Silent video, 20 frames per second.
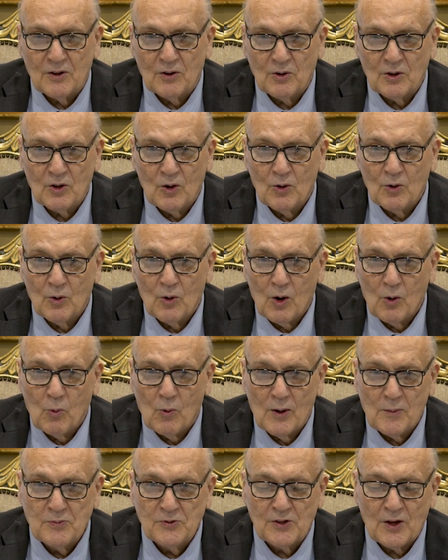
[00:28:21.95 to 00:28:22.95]
Or go to our
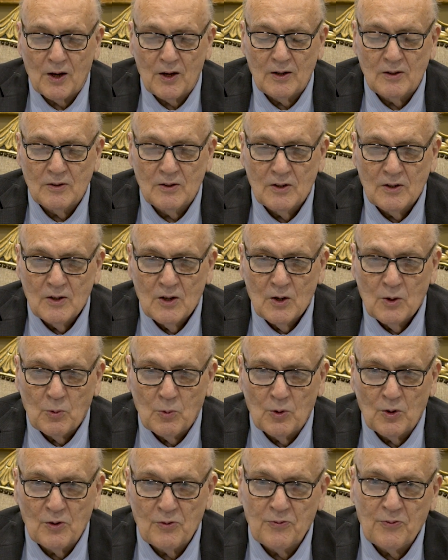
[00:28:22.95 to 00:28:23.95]
website,
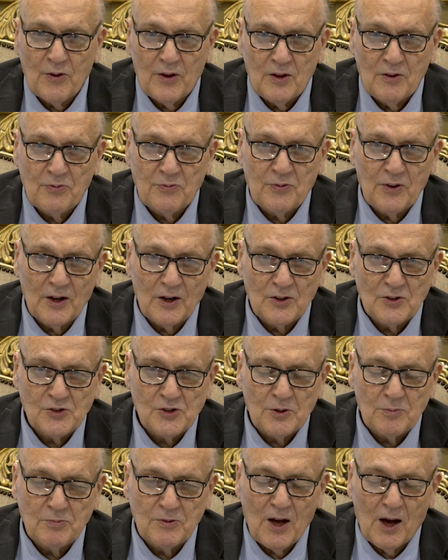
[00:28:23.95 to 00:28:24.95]

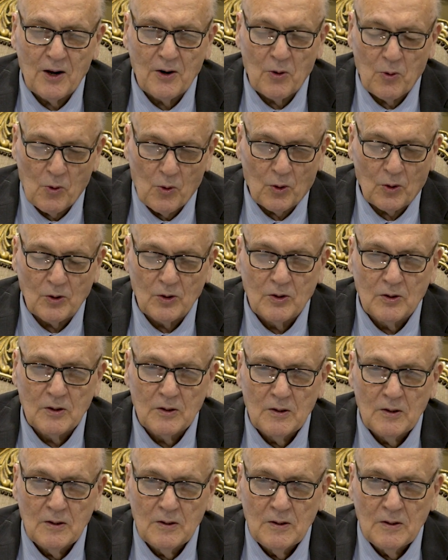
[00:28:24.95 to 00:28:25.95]
wordoffaithfellowship.org,
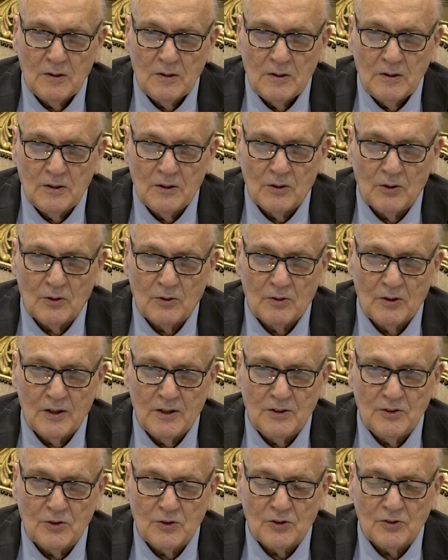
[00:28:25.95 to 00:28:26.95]
you know,
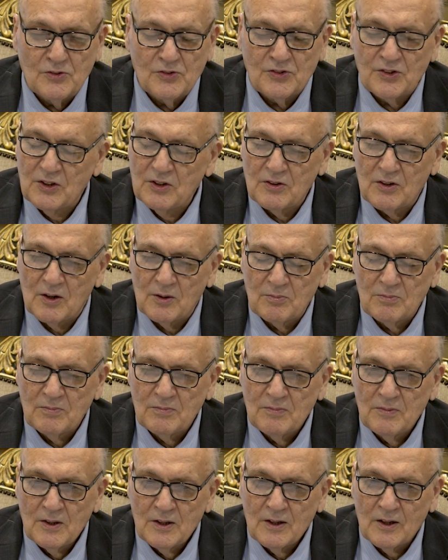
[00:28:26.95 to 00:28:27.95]
and you can see
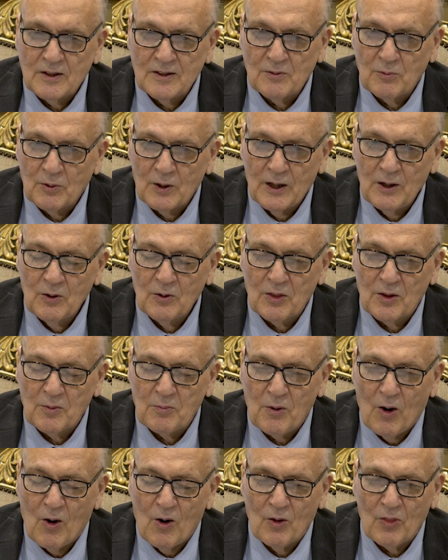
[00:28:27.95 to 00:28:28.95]
them and hear
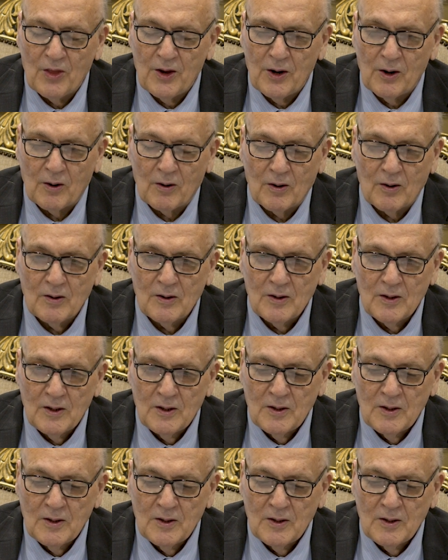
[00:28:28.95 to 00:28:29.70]
them all there.